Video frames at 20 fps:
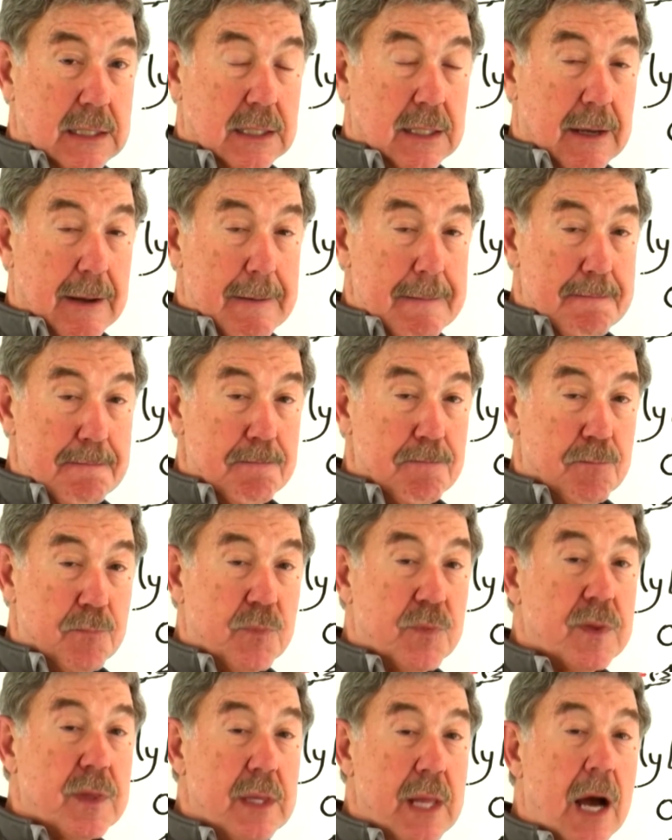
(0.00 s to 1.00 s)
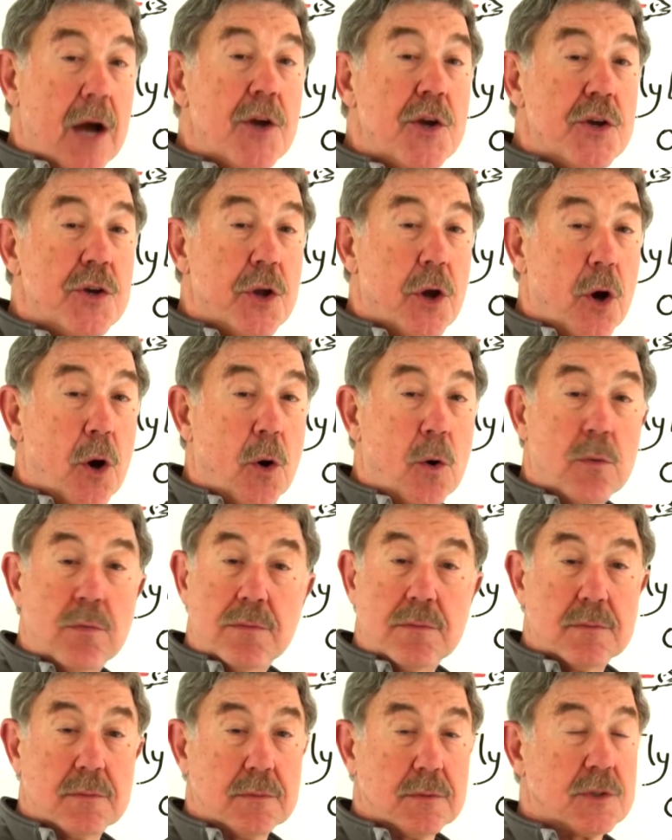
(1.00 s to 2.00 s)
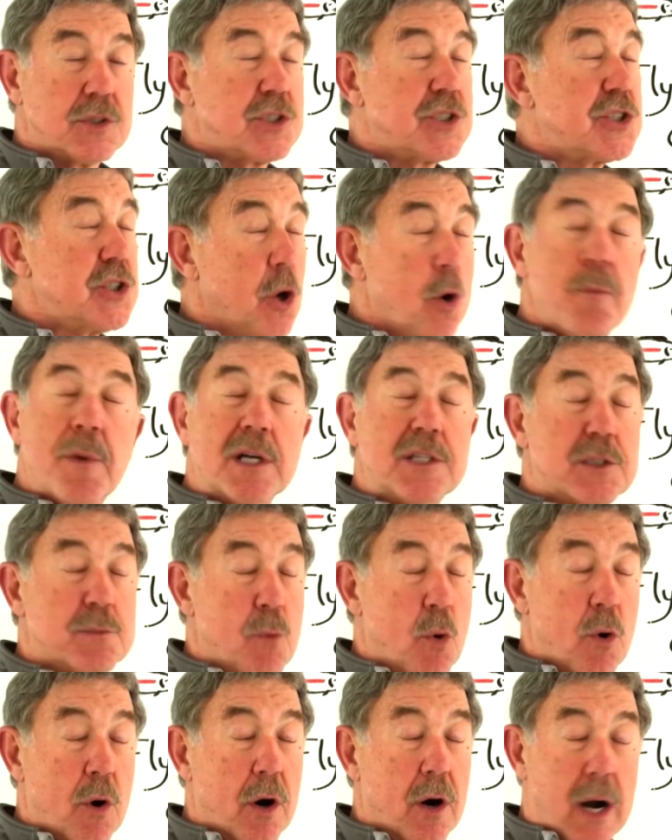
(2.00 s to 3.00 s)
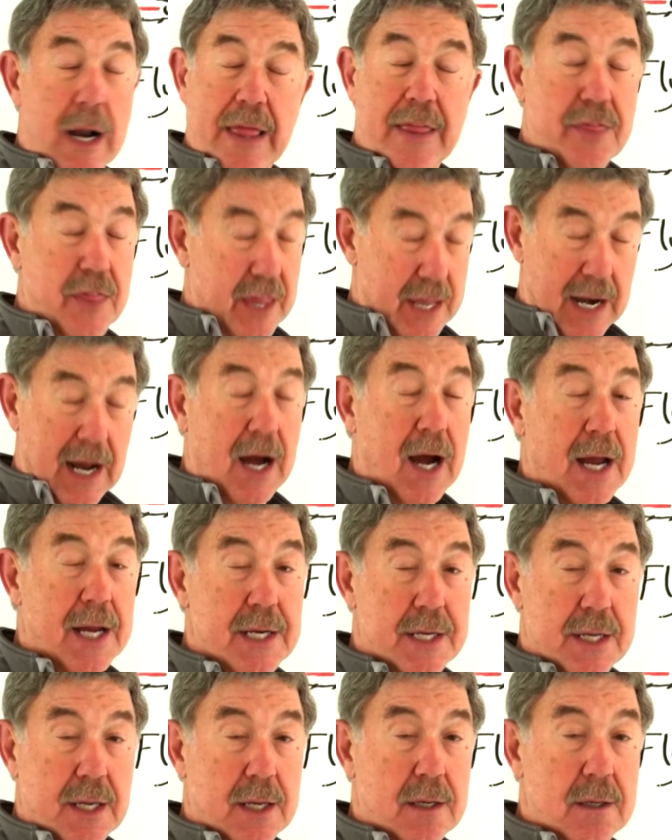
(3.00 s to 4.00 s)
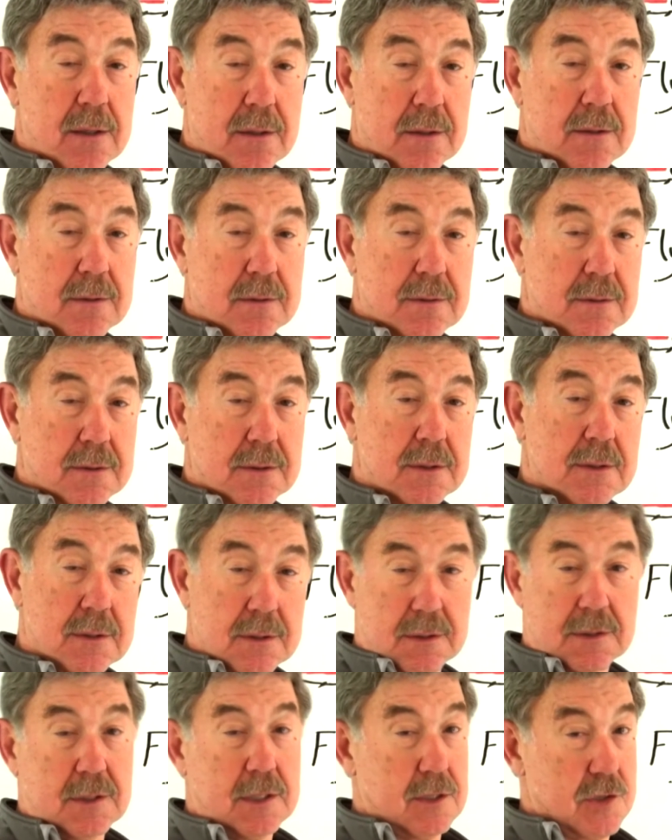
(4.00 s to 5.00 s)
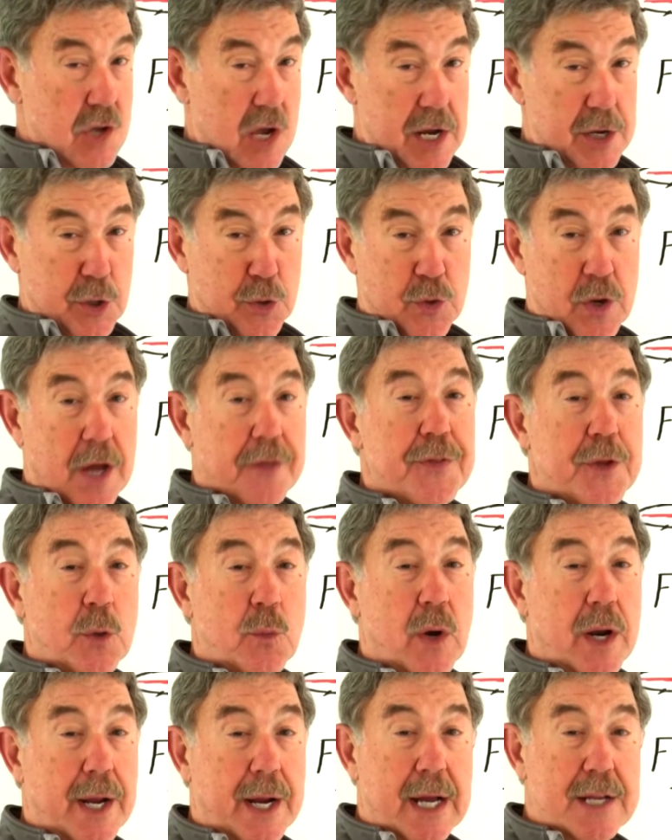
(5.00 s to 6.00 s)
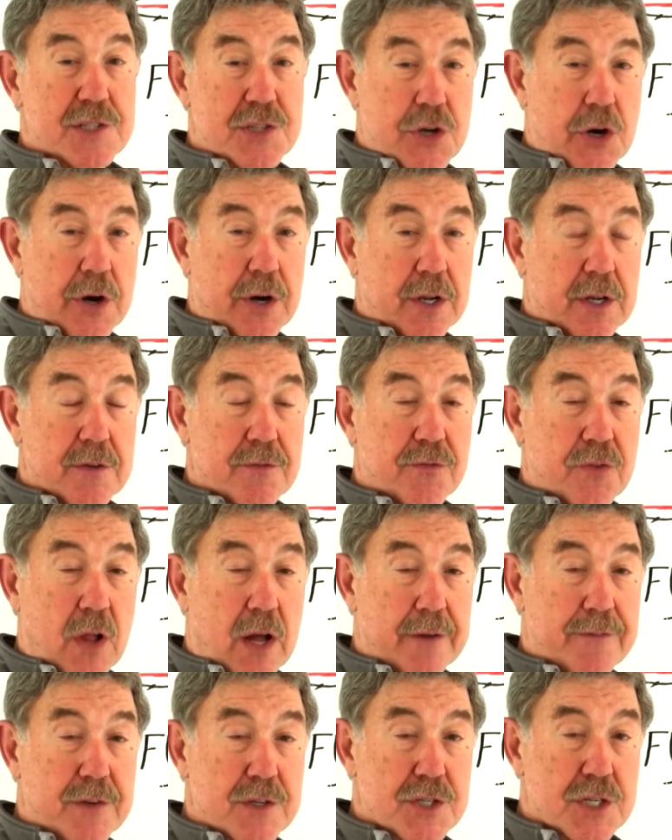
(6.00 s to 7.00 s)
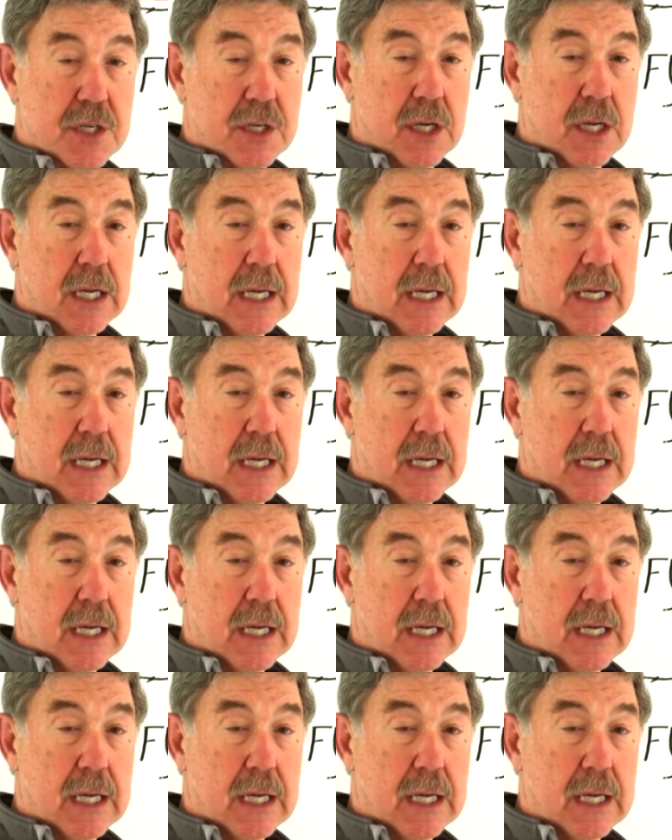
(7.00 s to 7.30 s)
Okay. Now you know so much more than I did, because I knew nothing when I got started in fly fishing.